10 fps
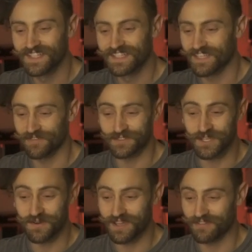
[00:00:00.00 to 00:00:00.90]
If
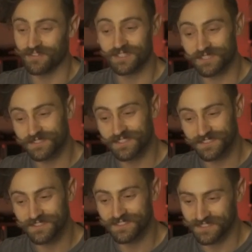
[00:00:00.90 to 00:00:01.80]
so, I have a little
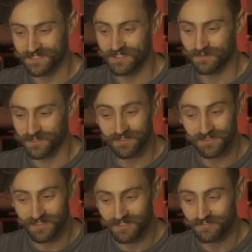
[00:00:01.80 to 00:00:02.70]
under 60 winners
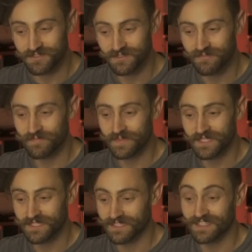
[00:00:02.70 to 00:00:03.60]
left.
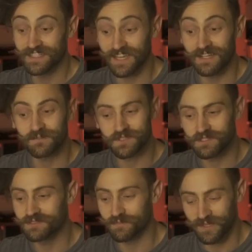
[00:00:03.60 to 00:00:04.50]
Yeah, when you
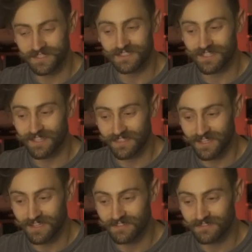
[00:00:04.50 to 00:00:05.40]
depict it like
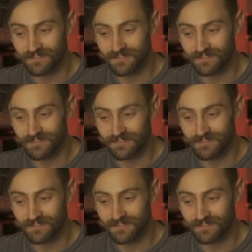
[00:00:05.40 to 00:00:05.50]
that,